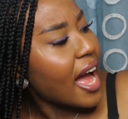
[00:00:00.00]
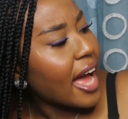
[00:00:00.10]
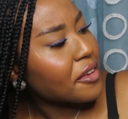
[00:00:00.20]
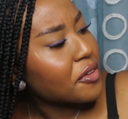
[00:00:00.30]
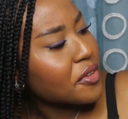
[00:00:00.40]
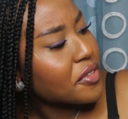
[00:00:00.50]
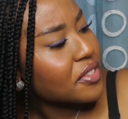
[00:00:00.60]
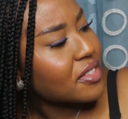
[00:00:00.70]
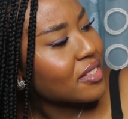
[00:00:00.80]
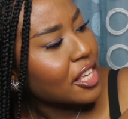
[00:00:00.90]
I
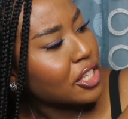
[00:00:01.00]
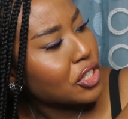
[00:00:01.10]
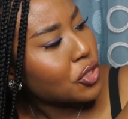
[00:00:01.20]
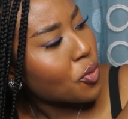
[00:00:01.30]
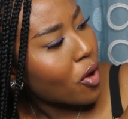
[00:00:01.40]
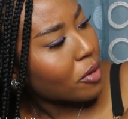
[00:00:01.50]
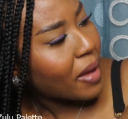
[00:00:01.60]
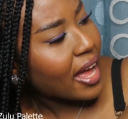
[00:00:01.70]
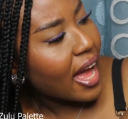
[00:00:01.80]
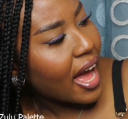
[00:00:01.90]
use these two on
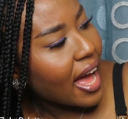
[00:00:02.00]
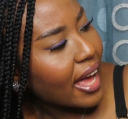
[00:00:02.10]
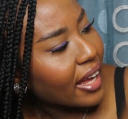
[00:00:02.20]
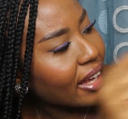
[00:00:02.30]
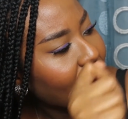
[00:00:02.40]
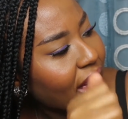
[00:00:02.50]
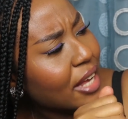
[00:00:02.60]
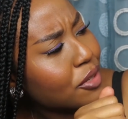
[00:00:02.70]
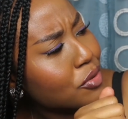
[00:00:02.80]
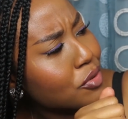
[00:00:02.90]
my eye. I
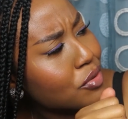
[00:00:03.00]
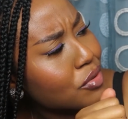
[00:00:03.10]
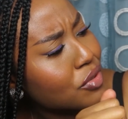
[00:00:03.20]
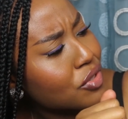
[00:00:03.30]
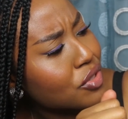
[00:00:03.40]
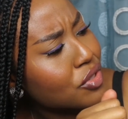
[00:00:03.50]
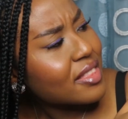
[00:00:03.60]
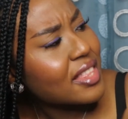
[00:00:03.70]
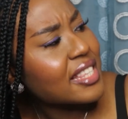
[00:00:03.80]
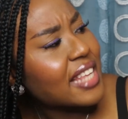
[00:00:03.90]
use
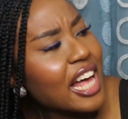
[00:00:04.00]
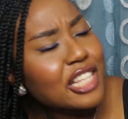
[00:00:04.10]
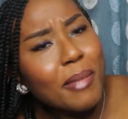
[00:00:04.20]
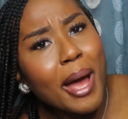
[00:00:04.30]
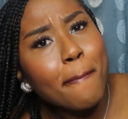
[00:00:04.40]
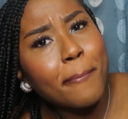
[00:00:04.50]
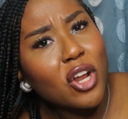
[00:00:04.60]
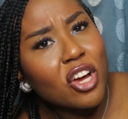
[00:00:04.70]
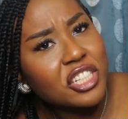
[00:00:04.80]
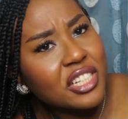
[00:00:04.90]
this as my
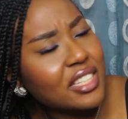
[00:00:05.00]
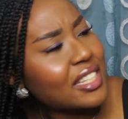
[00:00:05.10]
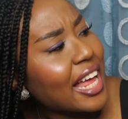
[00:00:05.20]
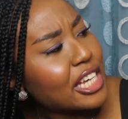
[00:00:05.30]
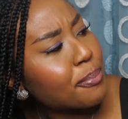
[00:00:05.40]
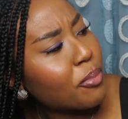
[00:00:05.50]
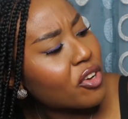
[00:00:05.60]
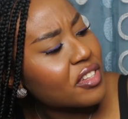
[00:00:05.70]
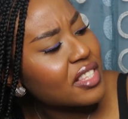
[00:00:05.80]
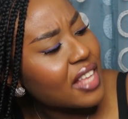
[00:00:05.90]
blush slash
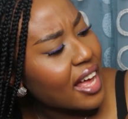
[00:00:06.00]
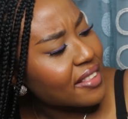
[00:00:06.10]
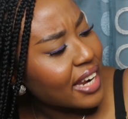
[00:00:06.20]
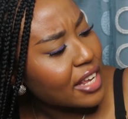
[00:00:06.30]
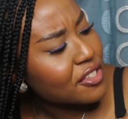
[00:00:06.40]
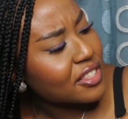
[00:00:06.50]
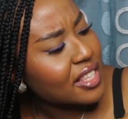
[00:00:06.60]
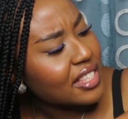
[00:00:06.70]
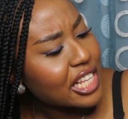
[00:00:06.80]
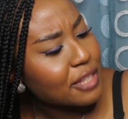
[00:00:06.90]
bronzer, and then I use
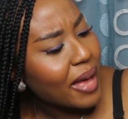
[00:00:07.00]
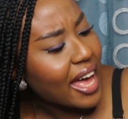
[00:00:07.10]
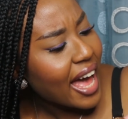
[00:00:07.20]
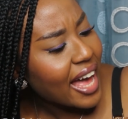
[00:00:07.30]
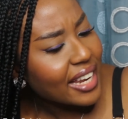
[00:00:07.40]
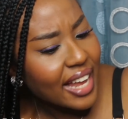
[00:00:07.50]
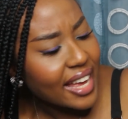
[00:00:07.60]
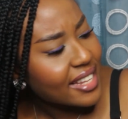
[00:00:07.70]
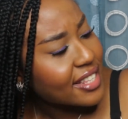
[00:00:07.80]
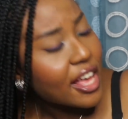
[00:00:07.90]
this as my highlight.